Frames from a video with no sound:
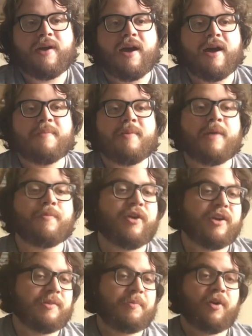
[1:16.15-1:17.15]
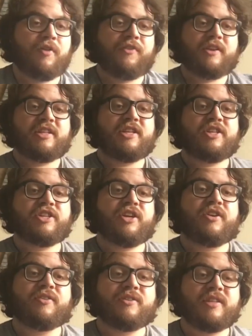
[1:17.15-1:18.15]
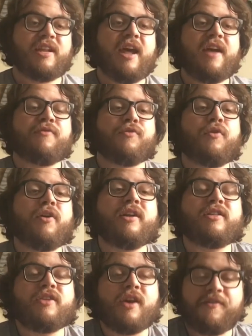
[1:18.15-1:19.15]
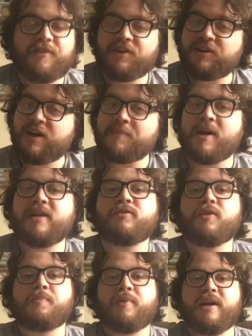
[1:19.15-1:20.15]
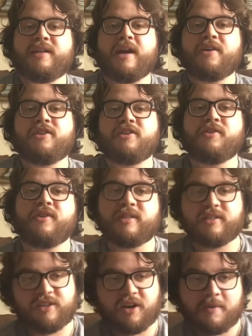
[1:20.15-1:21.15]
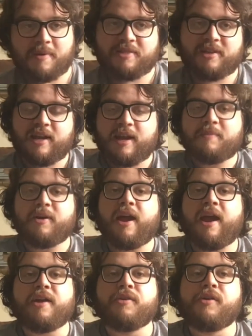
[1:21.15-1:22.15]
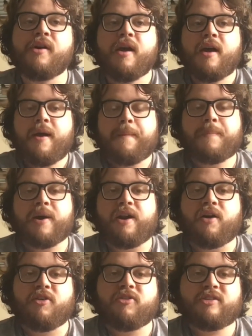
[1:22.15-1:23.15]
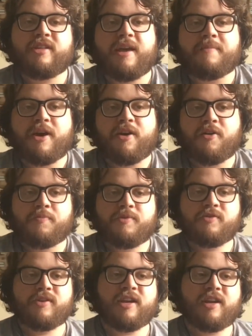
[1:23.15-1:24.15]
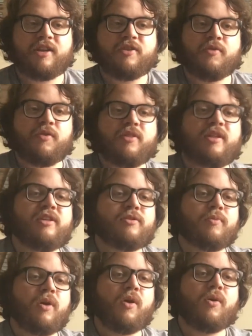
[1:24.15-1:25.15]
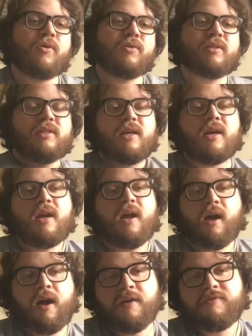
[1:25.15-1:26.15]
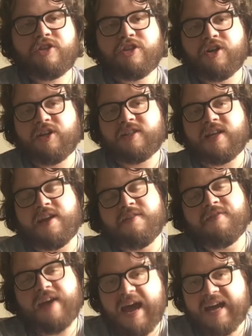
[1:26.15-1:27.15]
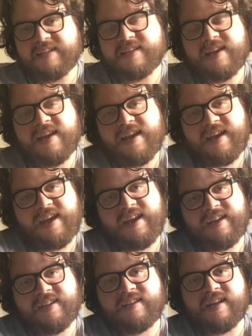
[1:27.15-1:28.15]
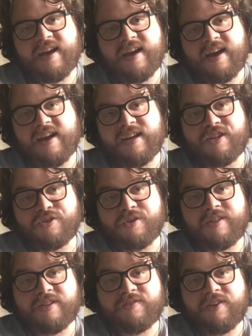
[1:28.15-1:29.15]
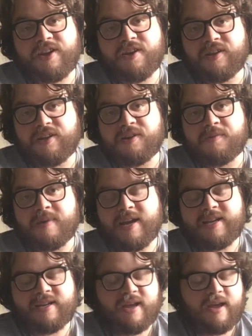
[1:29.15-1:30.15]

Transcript: Um, I'm wearing the perfect t-shirt today for it, so I figured I might as well break down and do it. Sorry about the camera angle, but all the same, I hope you can ignore these rolls of shirt and fat and uh, enjoy this video a little bit.